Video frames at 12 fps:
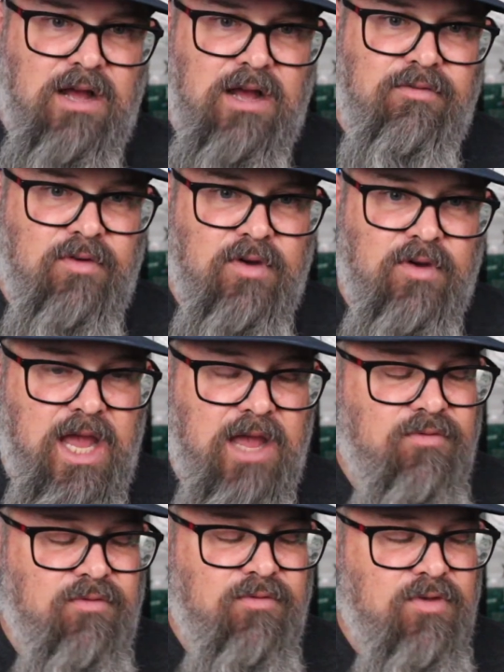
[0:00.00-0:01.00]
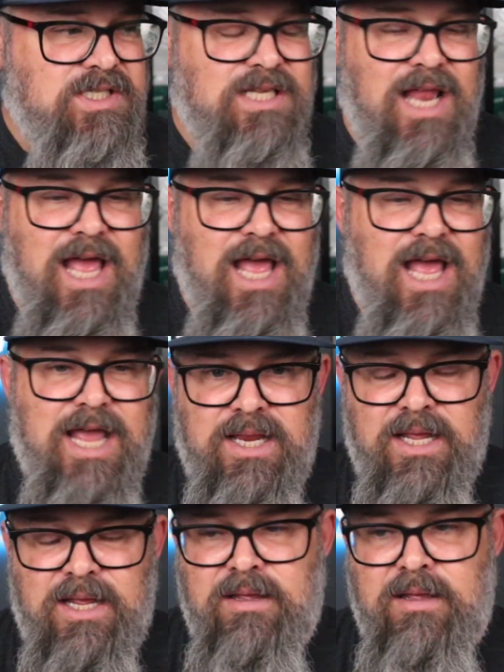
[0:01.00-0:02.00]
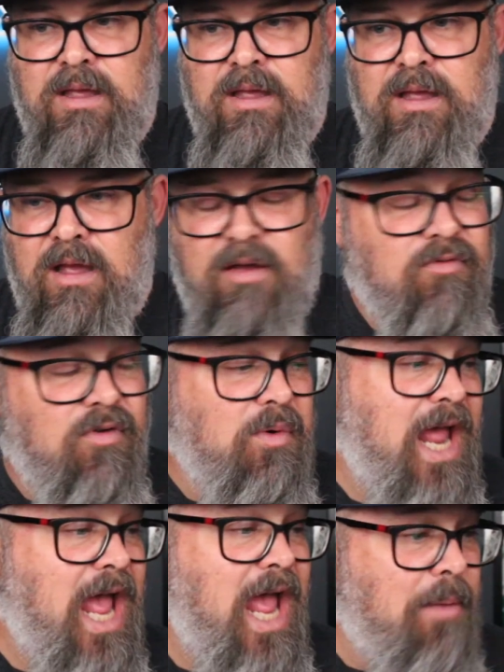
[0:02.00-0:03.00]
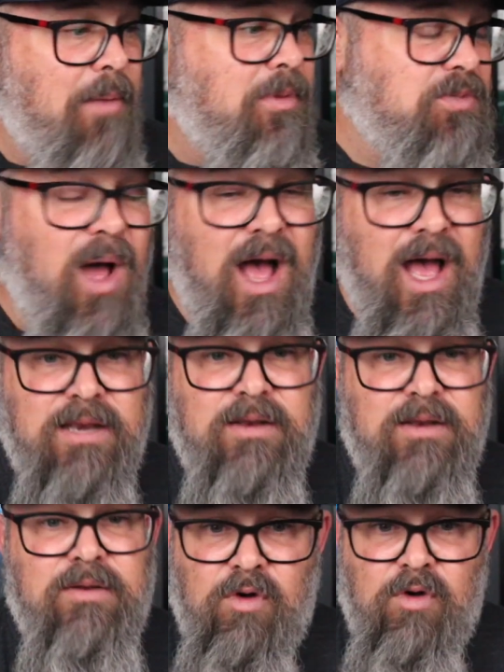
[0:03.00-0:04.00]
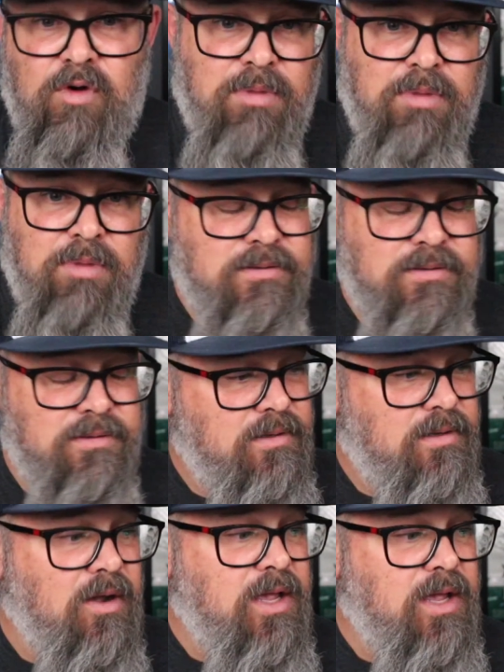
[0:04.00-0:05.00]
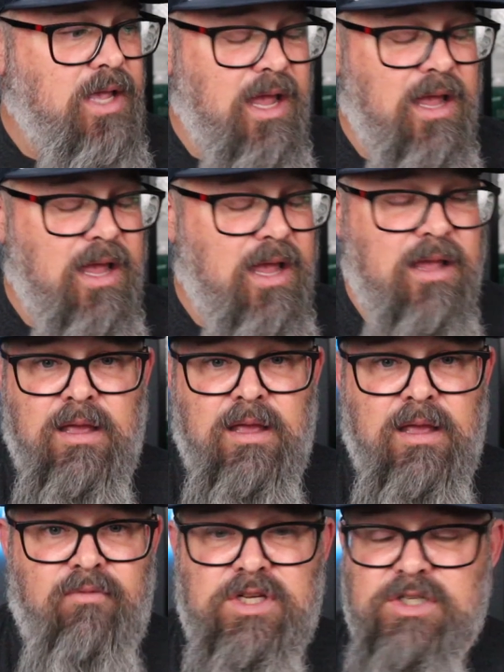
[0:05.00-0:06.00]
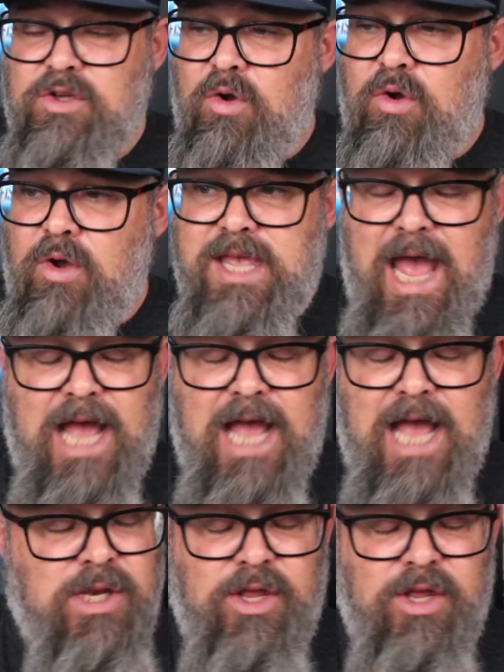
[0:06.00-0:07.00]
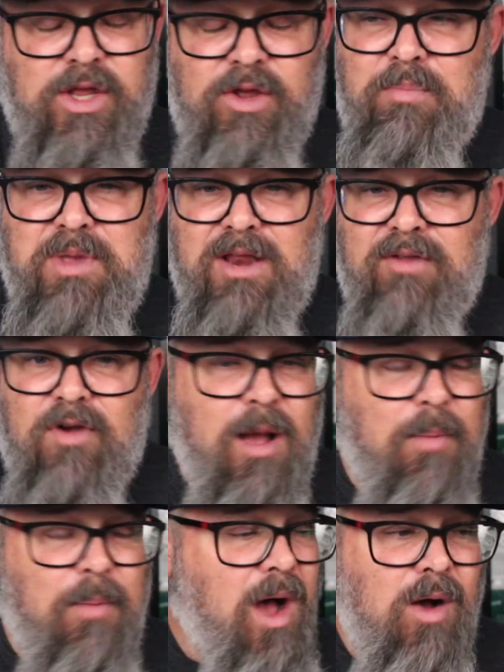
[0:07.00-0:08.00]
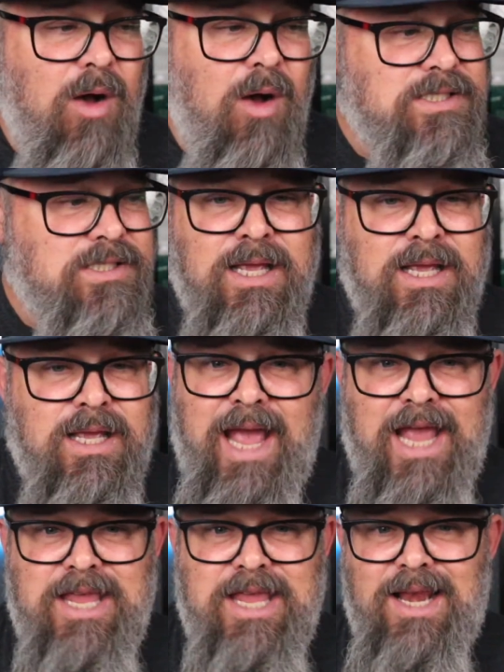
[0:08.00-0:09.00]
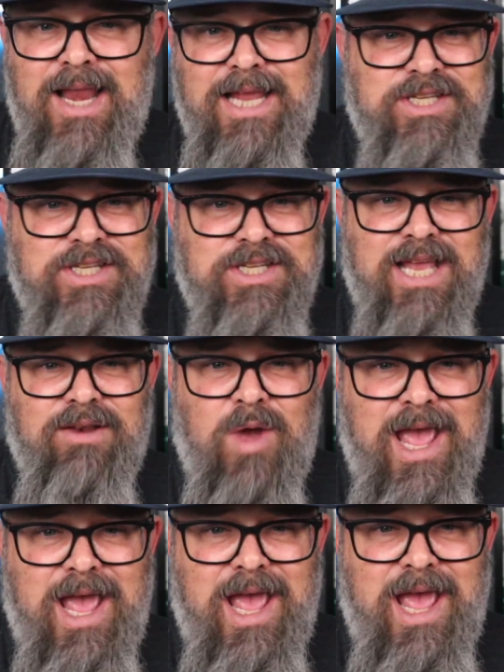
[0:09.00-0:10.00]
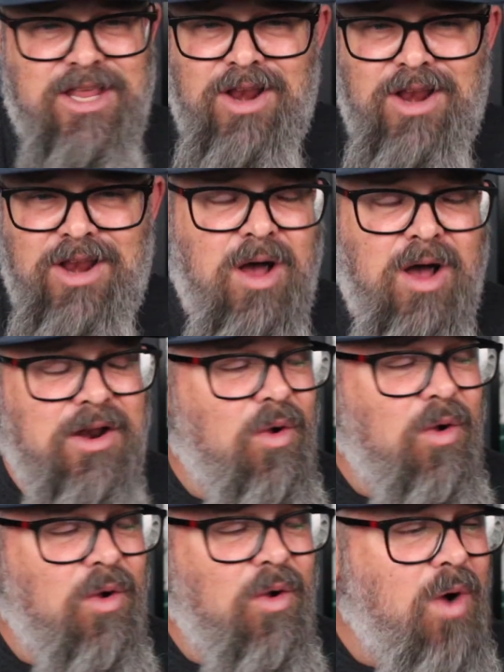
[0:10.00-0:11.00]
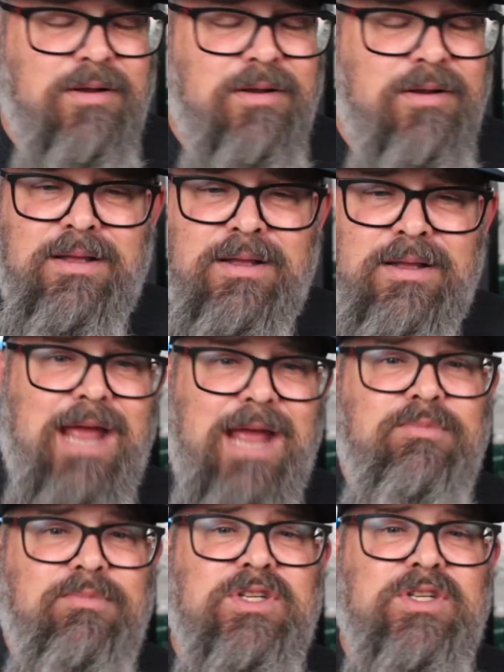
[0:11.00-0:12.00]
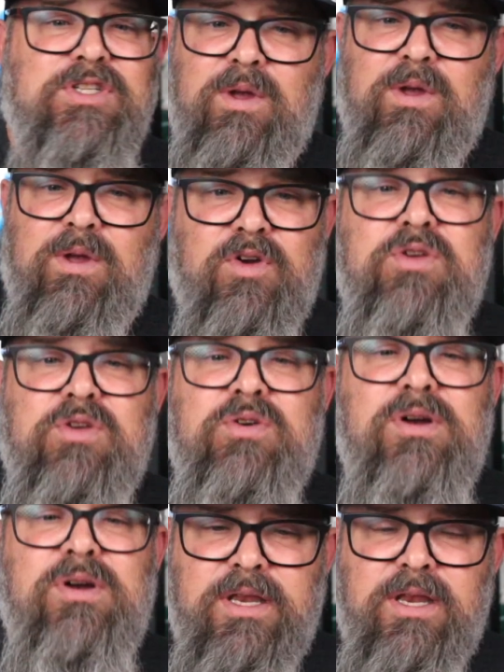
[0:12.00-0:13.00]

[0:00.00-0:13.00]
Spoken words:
Okay, if you're gonna be slide baiting from a hammer spot, rub line. Okay, if you're just going casually, you're only gonna be there for a couple hours, and you like just get wet, you like go out in the water, tie them to the swivel. You good.